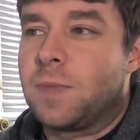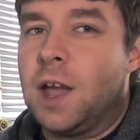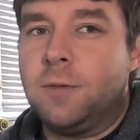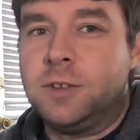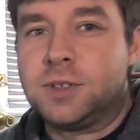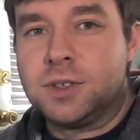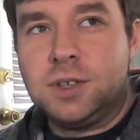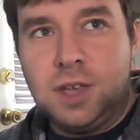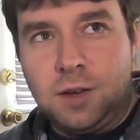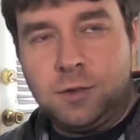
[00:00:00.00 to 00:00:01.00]

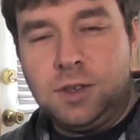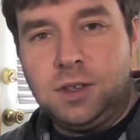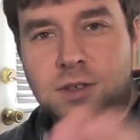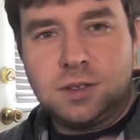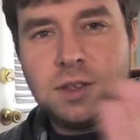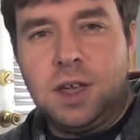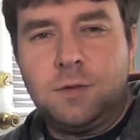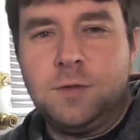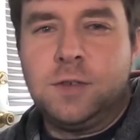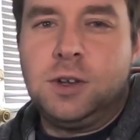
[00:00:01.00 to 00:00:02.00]
Obviously, every
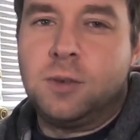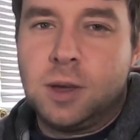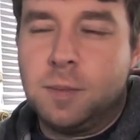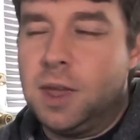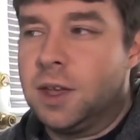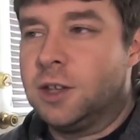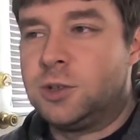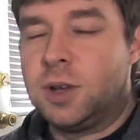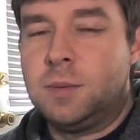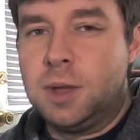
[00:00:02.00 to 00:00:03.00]
video I make, I
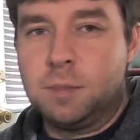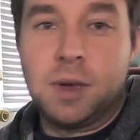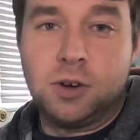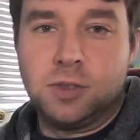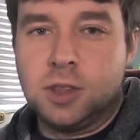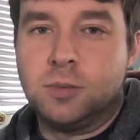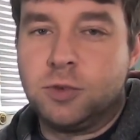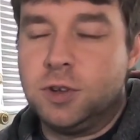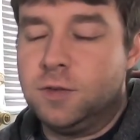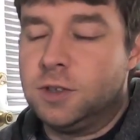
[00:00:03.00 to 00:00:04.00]
try and make better than the
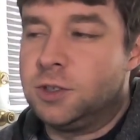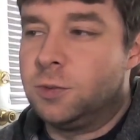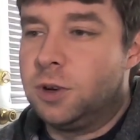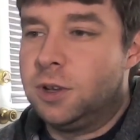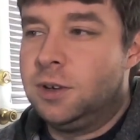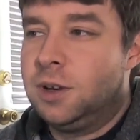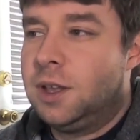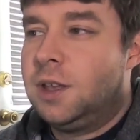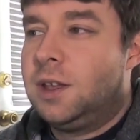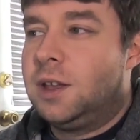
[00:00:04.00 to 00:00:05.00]
previous one.
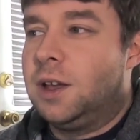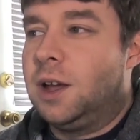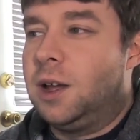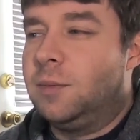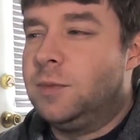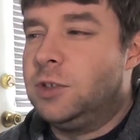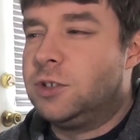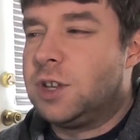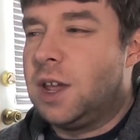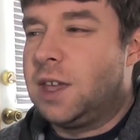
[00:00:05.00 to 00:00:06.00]

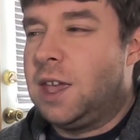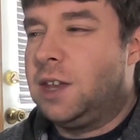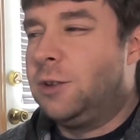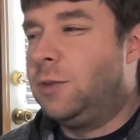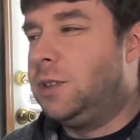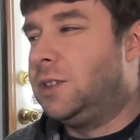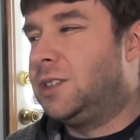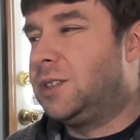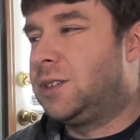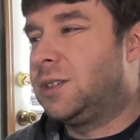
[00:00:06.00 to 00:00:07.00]
Usually I can't
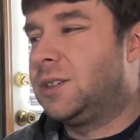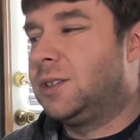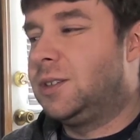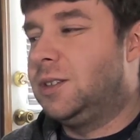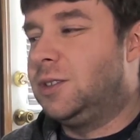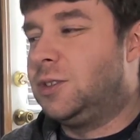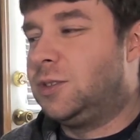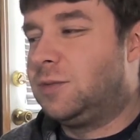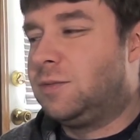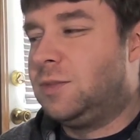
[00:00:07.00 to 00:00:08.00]
always
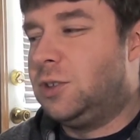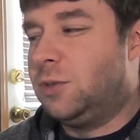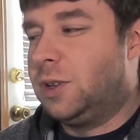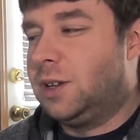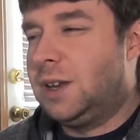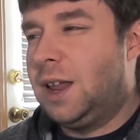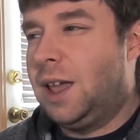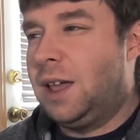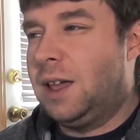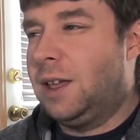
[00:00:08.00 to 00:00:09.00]
do it
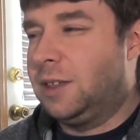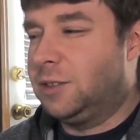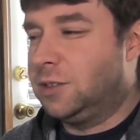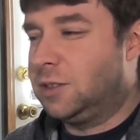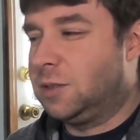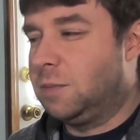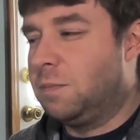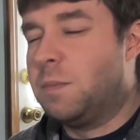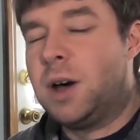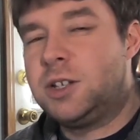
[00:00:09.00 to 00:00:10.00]
as
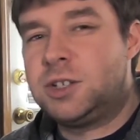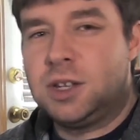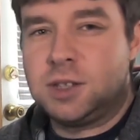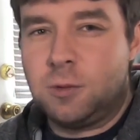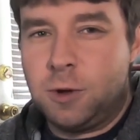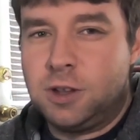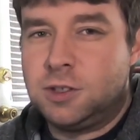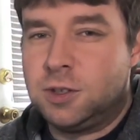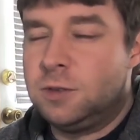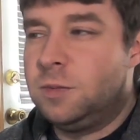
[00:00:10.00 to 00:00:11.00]
much as I
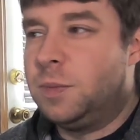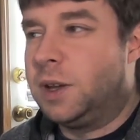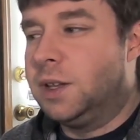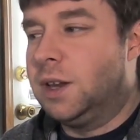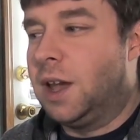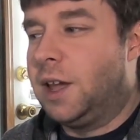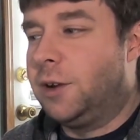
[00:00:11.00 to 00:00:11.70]
want to, but I